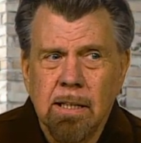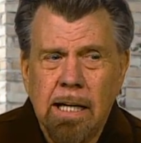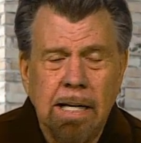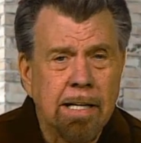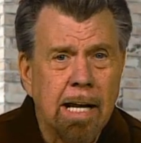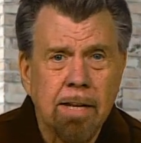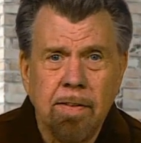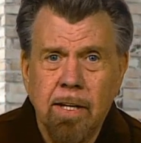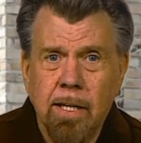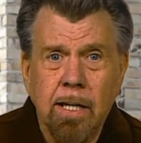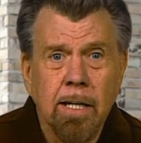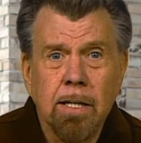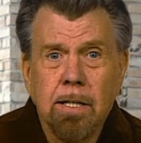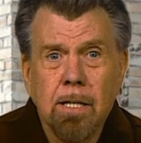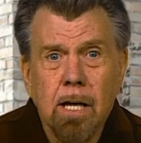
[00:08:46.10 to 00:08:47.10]
and at the
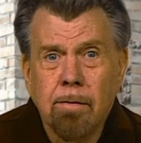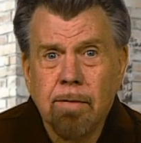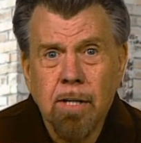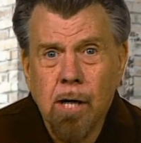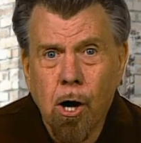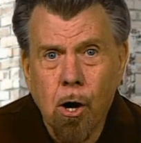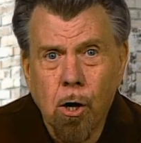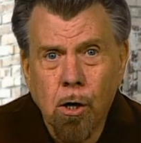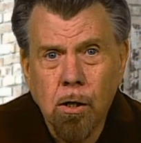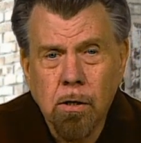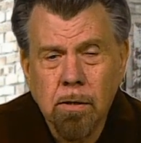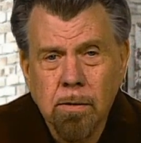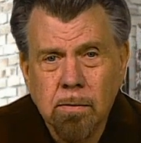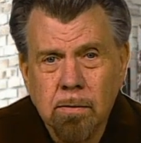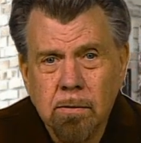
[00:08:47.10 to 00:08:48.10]
end of it all,
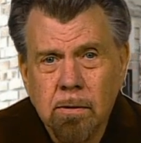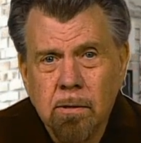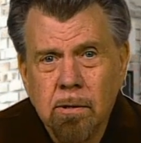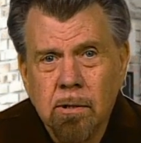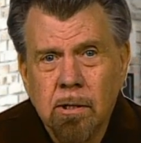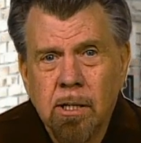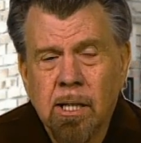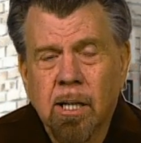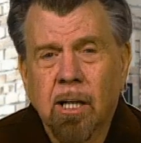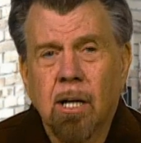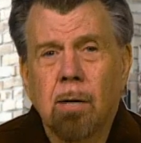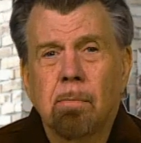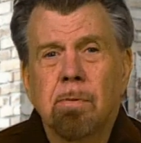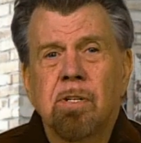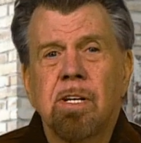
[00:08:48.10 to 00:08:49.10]
it
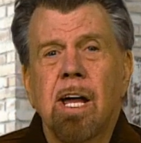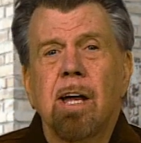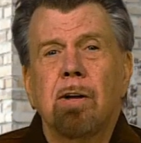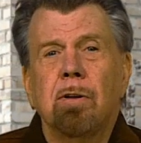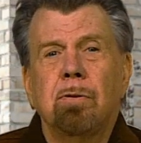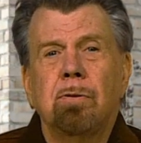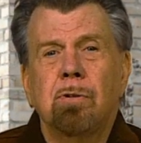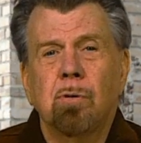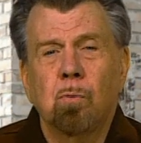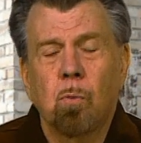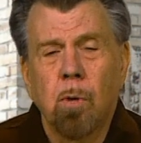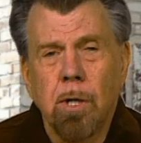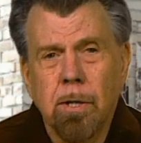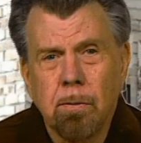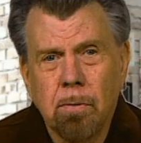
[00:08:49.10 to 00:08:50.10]
comes down to
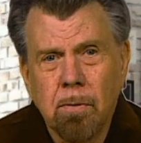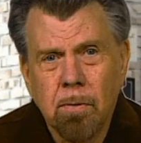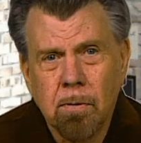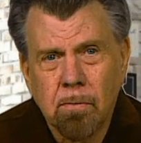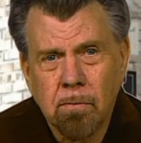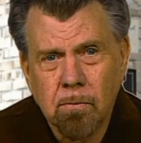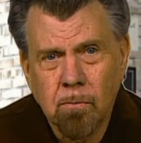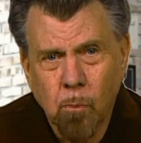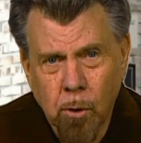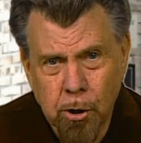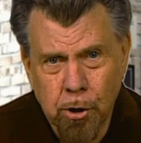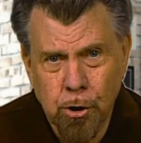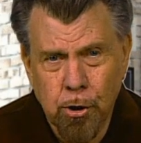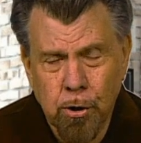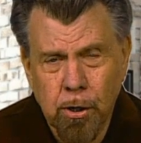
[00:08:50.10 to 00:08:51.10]
one
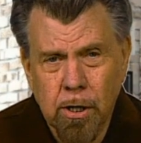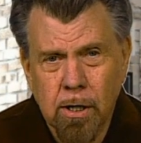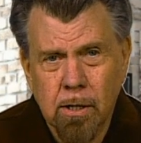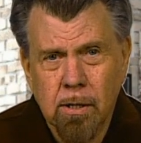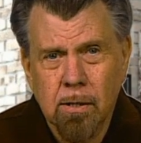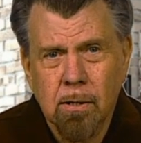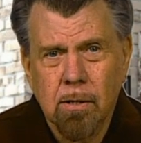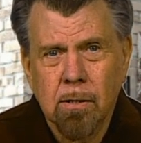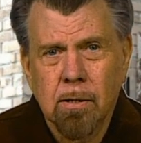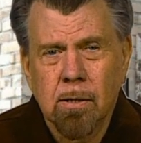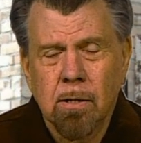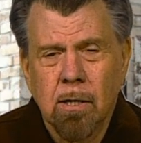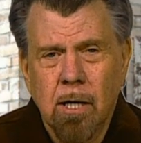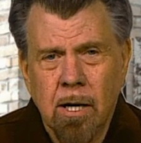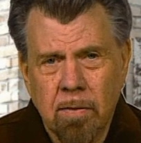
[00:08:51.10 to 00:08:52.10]
word,
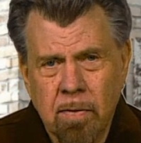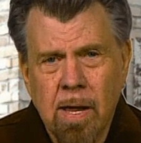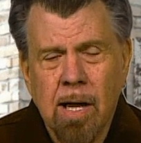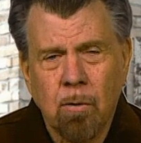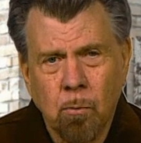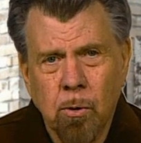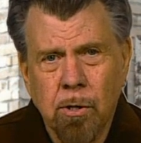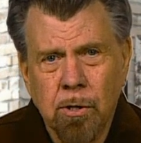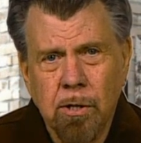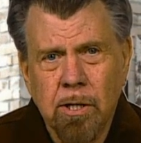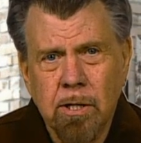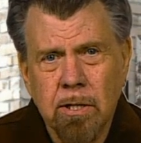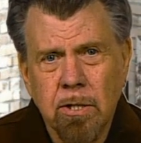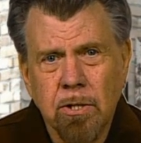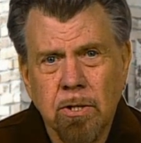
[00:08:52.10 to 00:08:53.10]
and that word
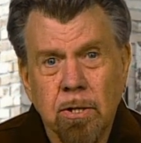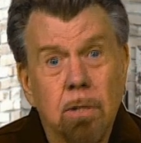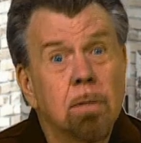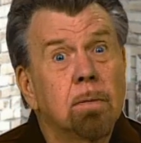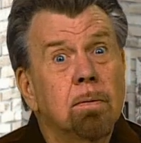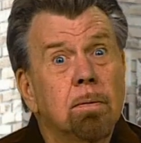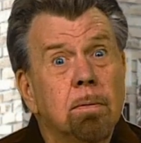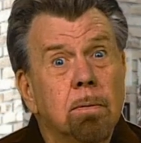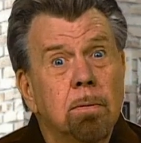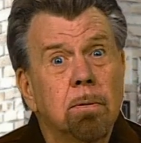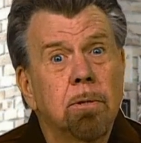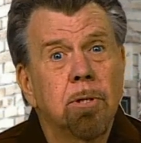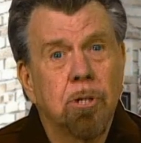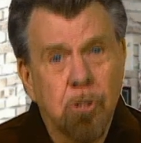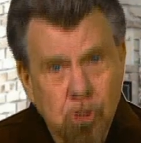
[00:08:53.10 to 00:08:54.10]
is
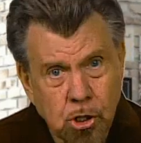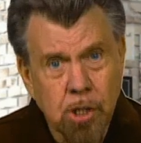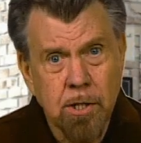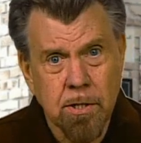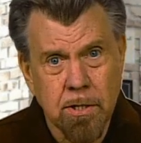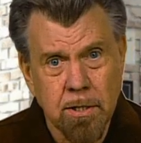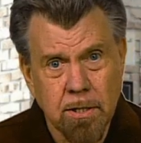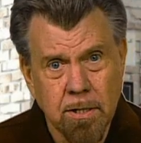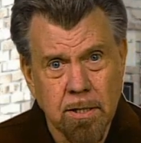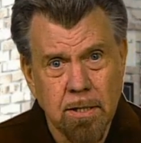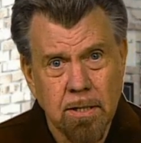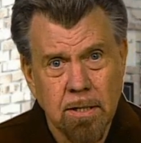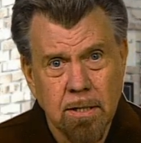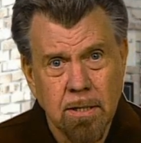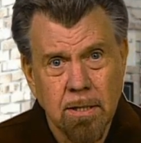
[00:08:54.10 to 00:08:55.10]
Jesus.
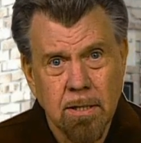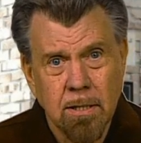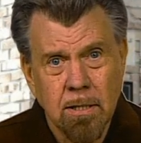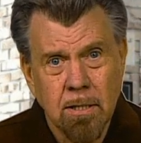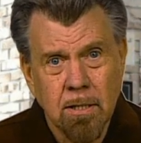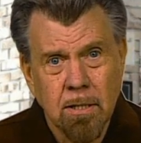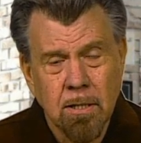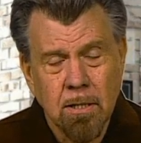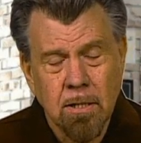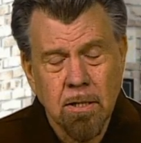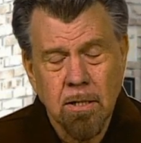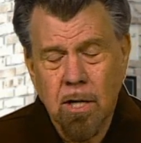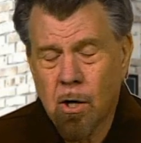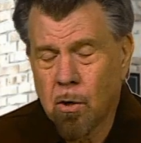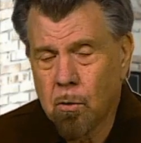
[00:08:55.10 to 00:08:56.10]

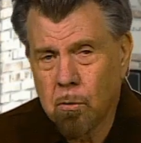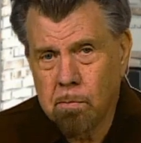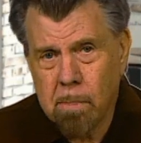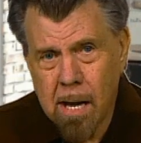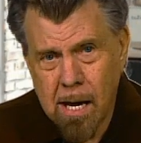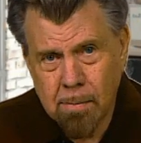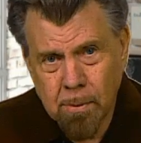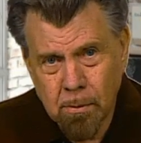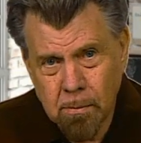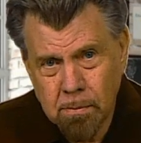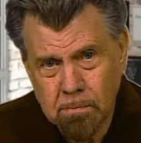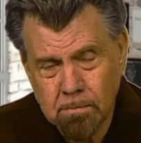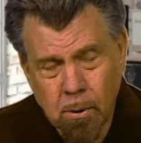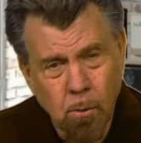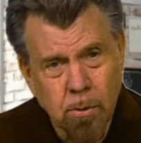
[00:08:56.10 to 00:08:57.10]
The whole Bible
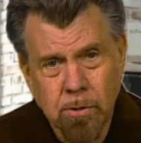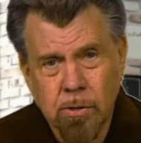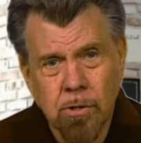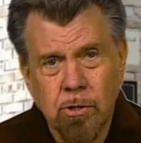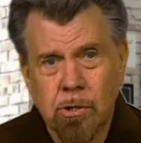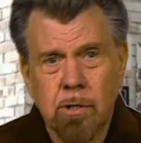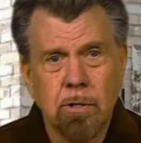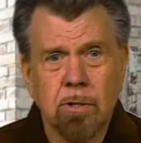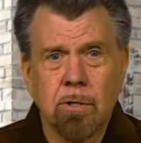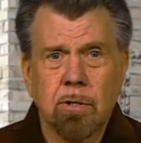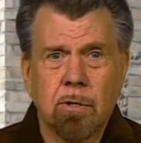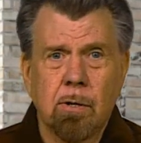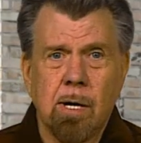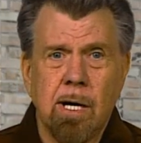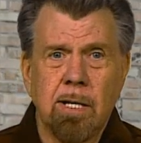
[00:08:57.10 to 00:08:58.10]
points to Jesus
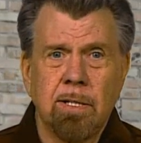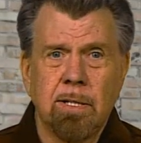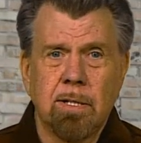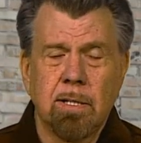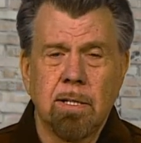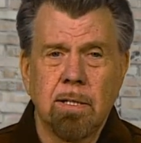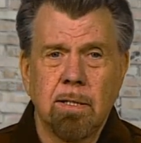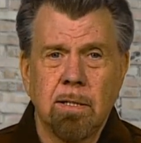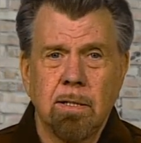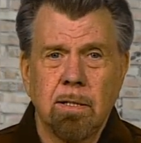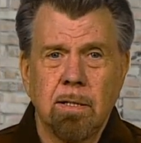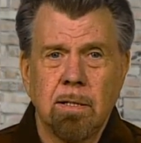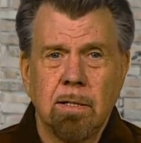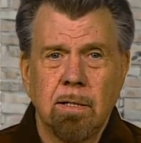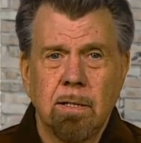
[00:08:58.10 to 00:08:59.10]
Christ.
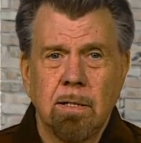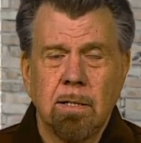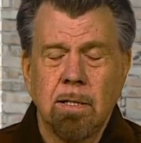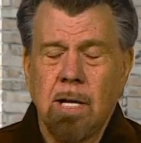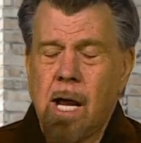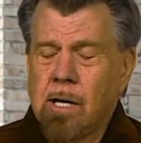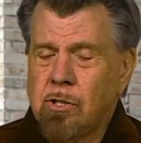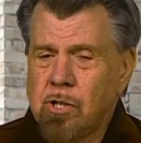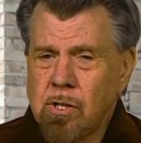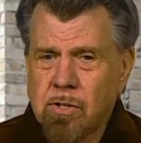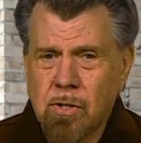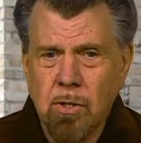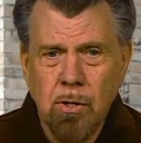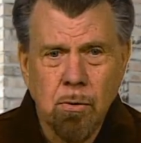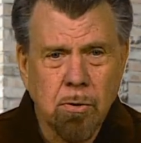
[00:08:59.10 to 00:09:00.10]
Not just
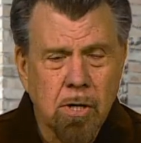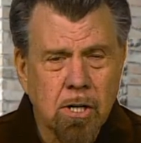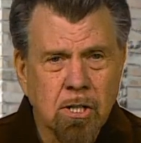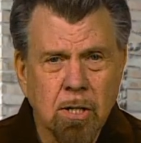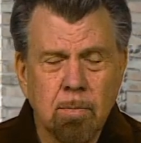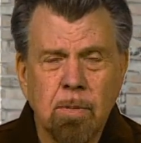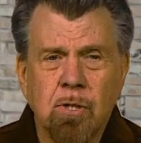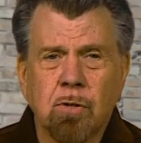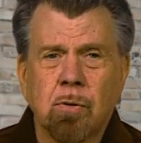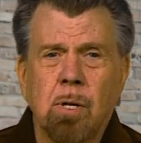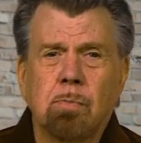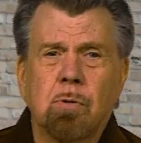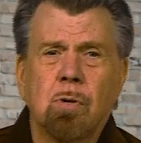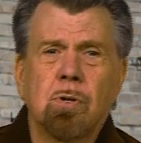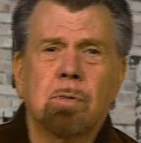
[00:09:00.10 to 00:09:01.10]
the New Testament
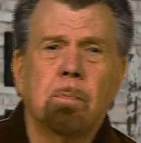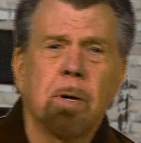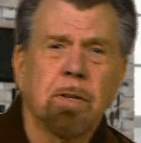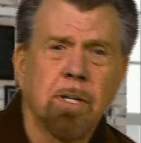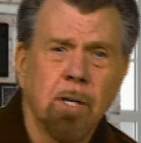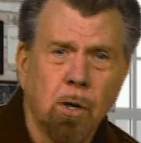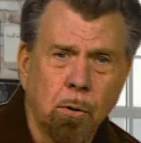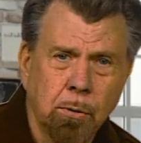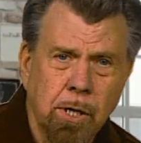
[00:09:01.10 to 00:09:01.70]
Scriptures, but the Old